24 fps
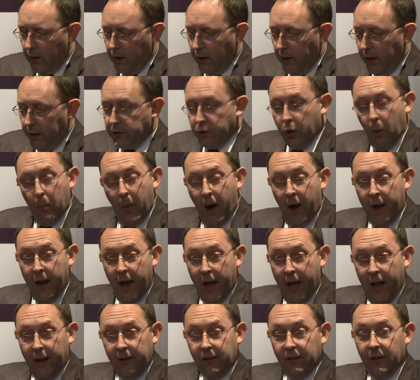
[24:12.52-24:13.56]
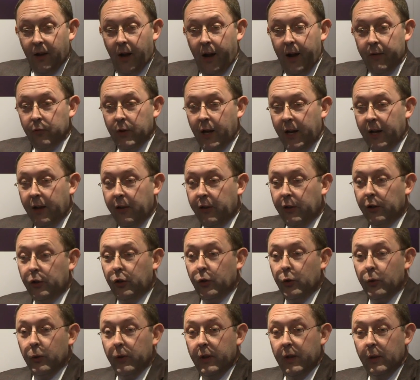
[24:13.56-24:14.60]
It's not my ad. I haven't done anything to
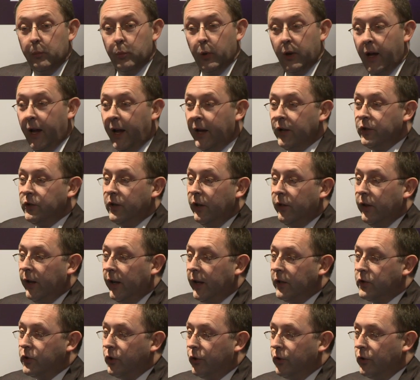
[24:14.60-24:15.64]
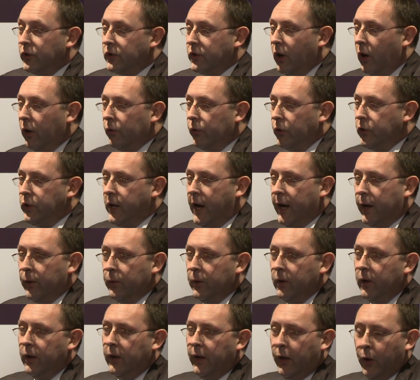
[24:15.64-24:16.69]
do with it, but I actually think it's a good start for
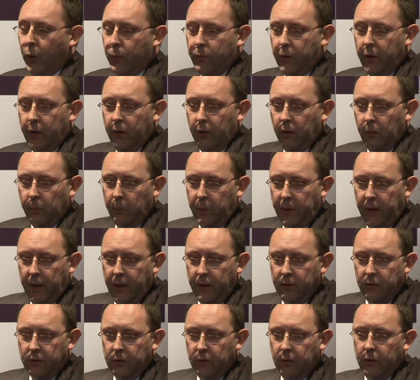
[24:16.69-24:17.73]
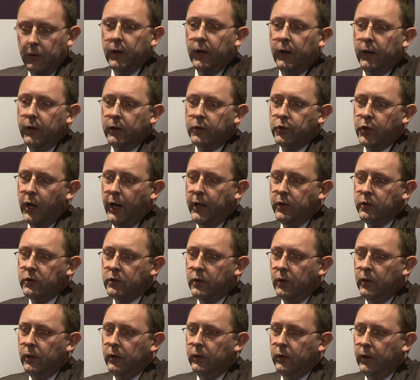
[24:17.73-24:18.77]
Jaguar, and hopefully it'll begin to kind of change
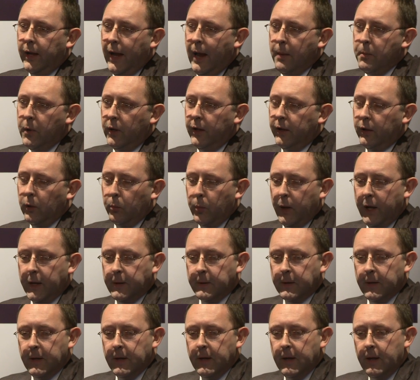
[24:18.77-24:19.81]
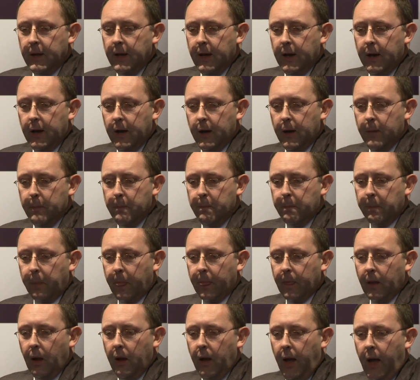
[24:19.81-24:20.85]
the game a little bit.
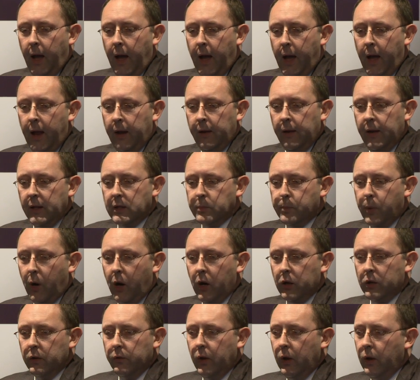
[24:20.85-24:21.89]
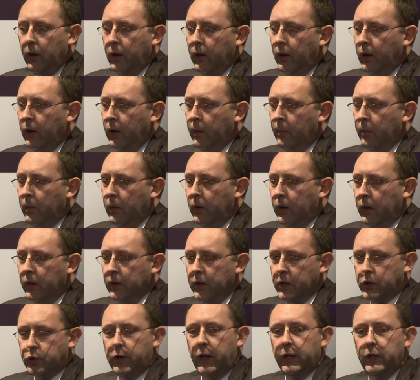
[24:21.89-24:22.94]
And it's part of
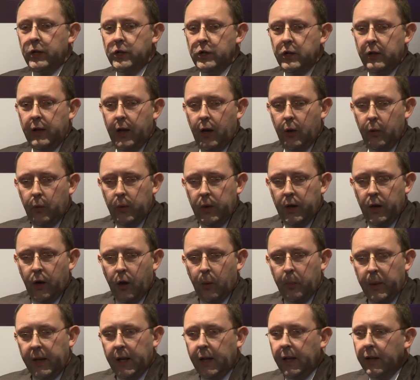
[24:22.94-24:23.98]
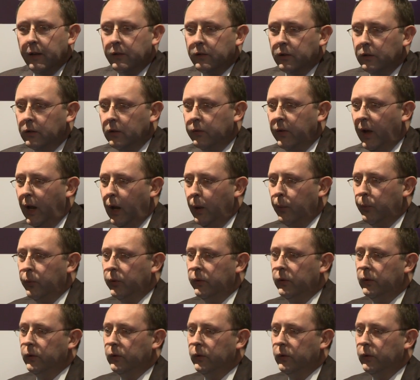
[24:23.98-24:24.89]
a strategy that we are beginning to develop